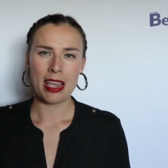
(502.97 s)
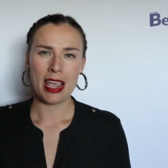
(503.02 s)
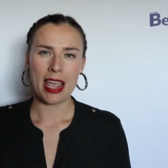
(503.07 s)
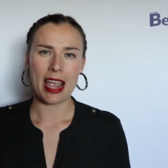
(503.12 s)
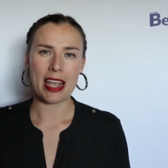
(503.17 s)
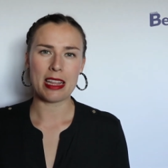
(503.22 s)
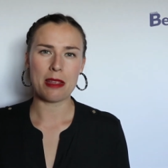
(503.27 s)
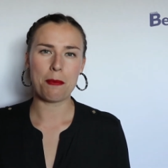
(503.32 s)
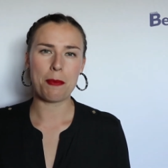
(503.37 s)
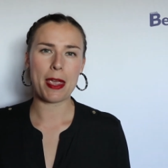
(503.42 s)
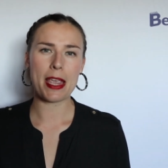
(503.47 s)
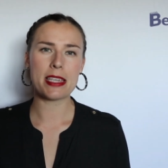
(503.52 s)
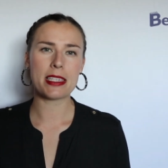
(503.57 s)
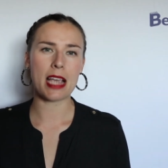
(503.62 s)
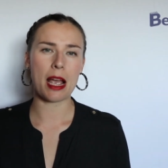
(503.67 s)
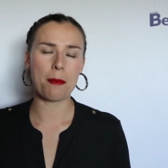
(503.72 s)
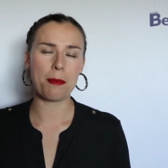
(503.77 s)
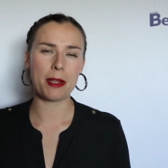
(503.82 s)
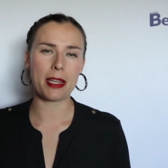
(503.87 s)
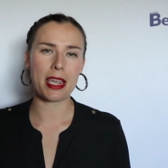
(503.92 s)
and the base
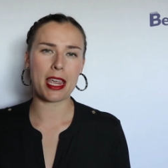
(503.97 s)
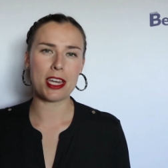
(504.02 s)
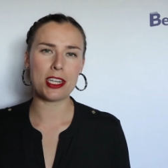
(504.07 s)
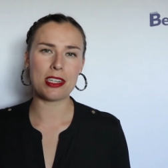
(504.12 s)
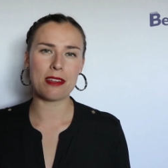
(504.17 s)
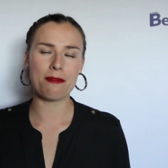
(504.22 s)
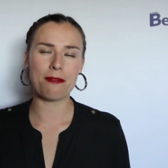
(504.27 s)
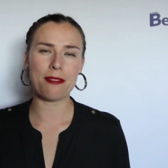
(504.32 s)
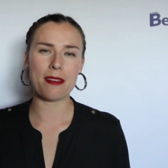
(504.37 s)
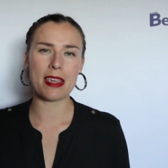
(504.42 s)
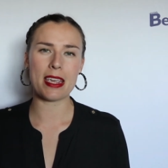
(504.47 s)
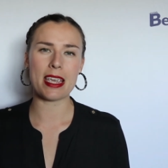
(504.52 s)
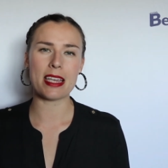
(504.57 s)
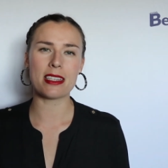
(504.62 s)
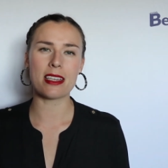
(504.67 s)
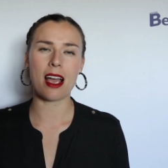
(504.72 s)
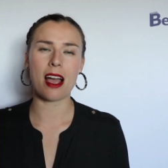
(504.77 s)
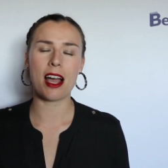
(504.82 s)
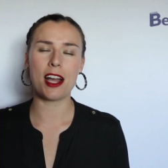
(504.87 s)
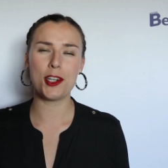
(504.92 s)
application fee
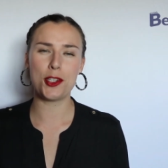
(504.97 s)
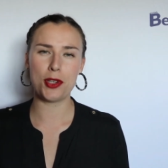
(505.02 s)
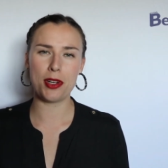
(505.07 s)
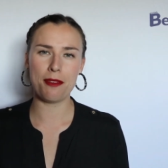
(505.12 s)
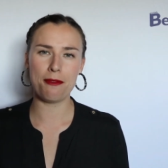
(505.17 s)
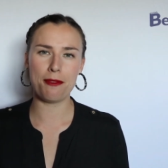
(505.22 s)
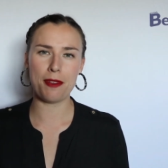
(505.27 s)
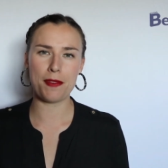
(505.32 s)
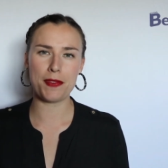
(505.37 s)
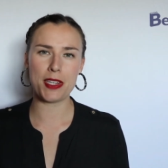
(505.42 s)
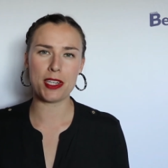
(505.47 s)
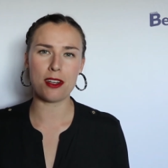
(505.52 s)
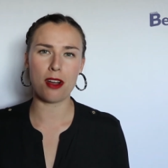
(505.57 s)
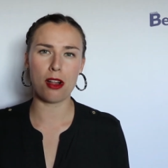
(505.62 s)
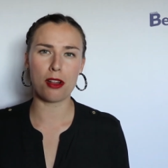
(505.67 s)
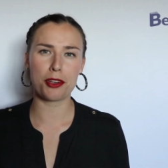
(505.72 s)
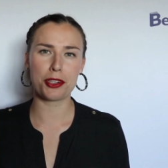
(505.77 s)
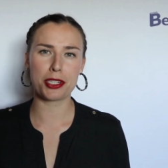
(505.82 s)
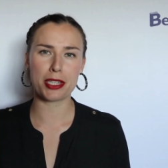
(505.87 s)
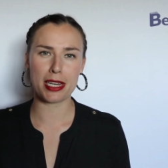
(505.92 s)
is
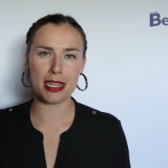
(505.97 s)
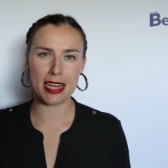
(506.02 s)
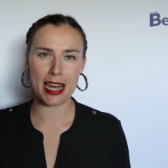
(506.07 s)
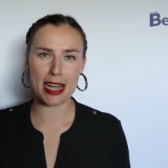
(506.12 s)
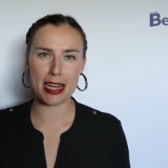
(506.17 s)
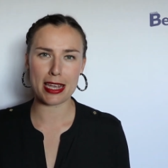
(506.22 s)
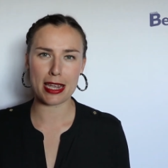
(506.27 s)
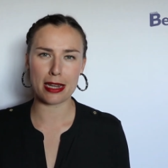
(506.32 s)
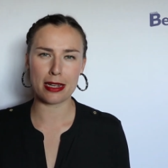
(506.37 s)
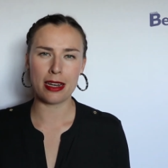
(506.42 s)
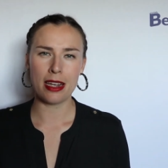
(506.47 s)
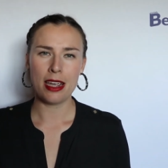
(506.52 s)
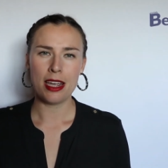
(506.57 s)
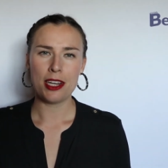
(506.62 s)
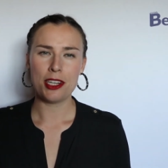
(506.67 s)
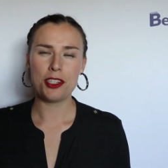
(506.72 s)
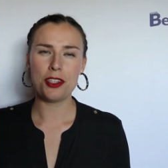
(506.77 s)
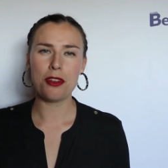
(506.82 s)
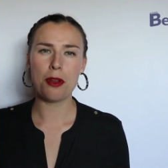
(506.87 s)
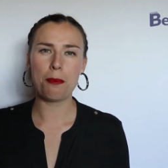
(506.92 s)
$150 Canadian
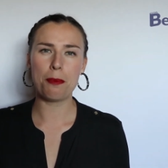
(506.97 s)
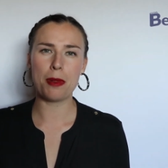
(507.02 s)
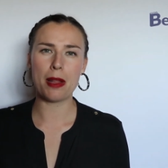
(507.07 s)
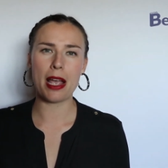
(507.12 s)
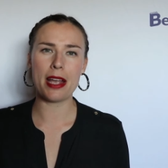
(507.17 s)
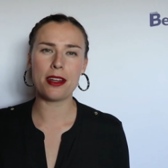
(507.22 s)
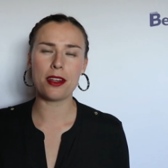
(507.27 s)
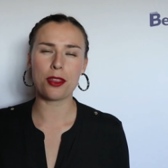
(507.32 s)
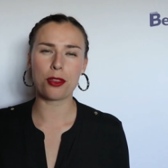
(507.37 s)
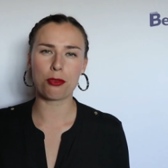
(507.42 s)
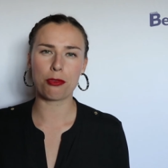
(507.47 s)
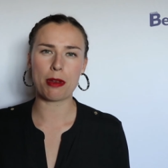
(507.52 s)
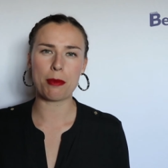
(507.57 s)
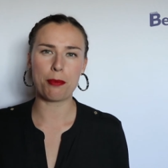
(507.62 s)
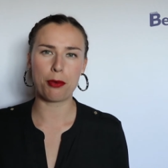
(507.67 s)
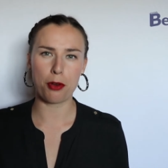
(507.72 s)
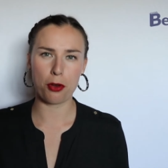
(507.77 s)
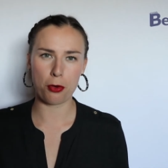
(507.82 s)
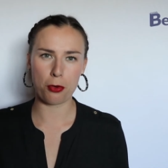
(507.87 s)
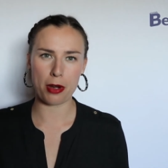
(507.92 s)
to apply to 3
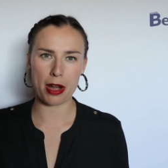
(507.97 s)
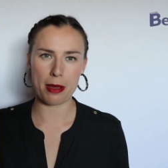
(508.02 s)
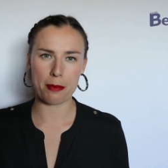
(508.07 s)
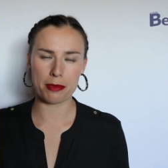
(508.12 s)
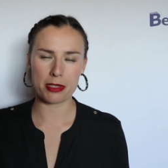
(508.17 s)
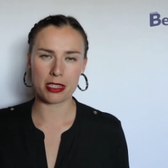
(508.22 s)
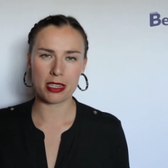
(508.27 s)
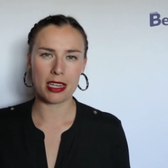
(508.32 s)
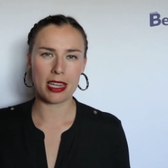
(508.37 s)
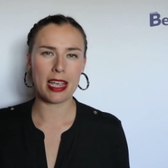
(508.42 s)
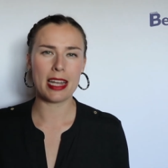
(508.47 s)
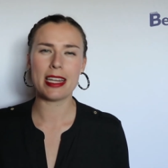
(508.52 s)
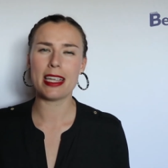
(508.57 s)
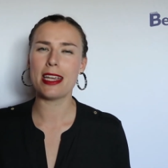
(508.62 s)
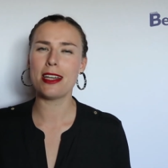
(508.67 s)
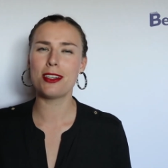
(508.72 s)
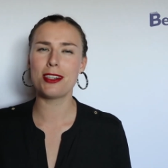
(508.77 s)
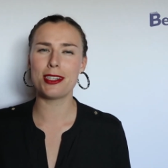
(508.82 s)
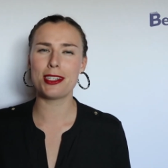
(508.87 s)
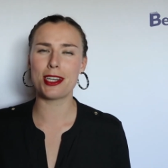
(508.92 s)
programs, and
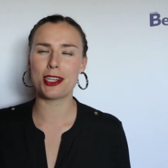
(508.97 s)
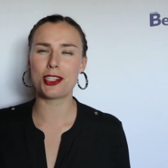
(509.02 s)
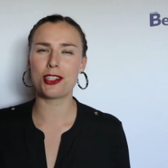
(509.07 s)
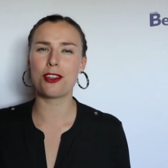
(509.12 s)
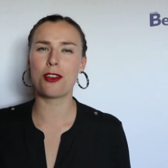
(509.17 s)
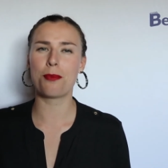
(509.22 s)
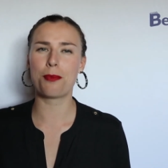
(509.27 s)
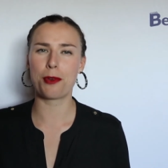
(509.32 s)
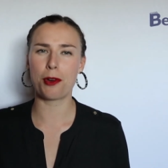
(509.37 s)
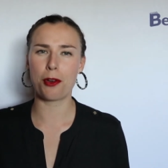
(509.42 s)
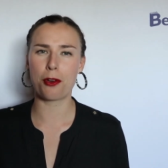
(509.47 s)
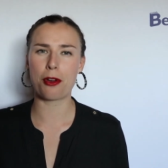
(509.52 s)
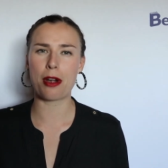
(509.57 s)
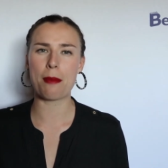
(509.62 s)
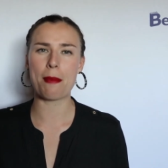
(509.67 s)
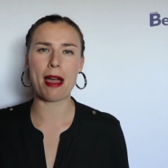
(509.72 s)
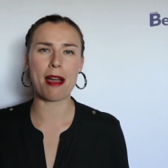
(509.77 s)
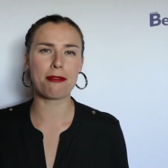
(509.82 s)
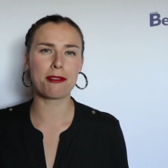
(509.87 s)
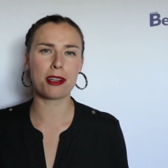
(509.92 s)
each additional
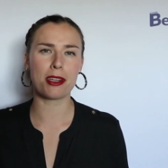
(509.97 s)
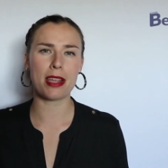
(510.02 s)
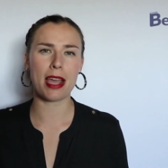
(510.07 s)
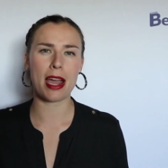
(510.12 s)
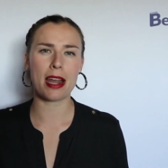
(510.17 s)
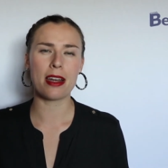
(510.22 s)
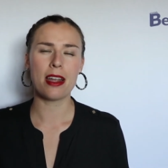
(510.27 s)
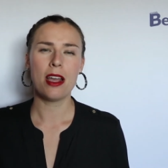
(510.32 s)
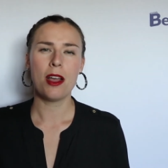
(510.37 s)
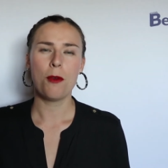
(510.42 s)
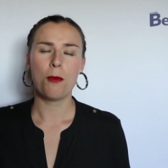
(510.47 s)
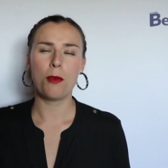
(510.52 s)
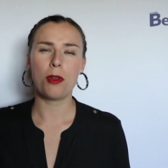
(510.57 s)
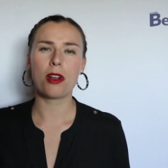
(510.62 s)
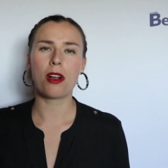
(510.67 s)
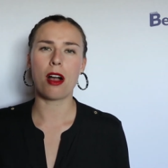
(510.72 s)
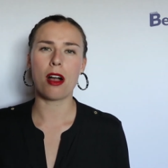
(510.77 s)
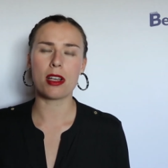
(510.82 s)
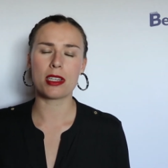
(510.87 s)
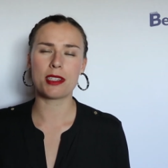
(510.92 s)
program after that will
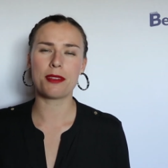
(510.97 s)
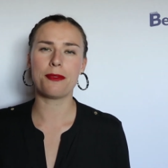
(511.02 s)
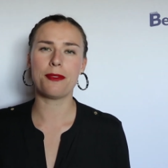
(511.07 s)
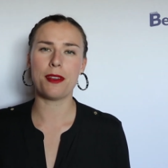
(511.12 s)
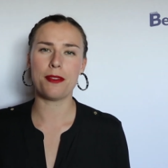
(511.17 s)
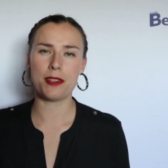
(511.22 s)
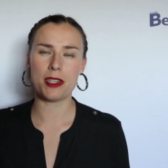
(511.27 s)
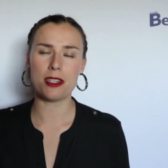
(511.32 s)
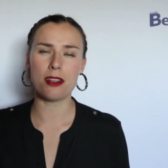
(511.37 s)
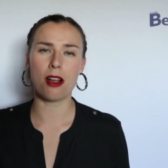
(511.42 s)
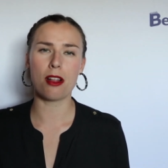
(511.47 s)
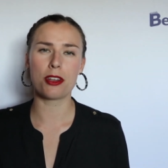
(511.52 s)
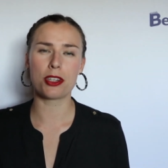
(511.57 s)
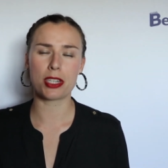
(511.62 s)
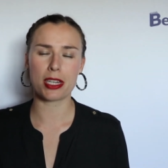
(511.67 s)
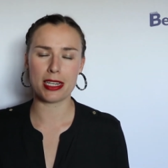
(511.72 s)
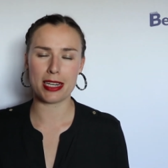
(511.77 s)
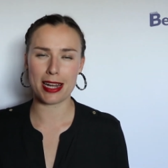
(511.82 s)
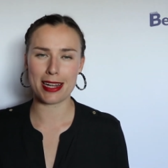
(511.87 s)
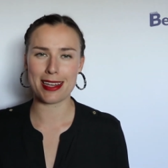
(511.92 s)
cost
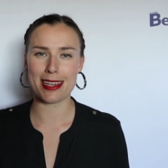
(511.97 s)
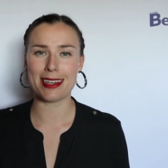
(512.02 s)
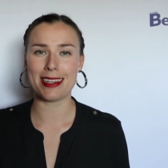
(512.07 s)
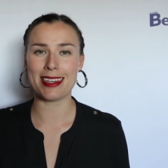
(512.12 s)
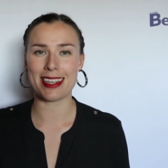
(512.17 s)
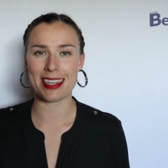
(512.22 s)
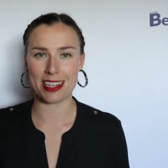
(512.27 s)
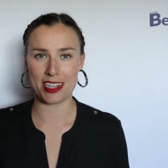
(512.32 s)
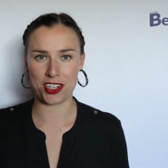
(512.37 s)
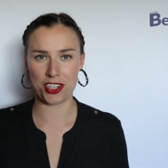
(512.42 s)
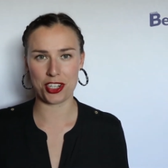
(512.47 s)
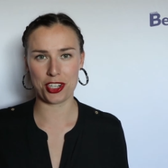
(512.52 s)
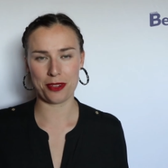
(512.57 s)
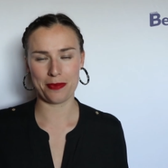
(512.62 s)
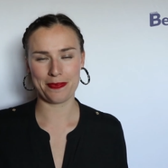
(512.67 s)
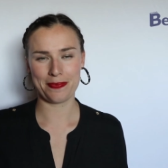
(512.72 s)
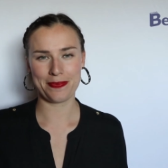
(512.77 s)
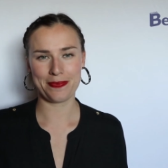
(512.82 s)
$50 Canadian each.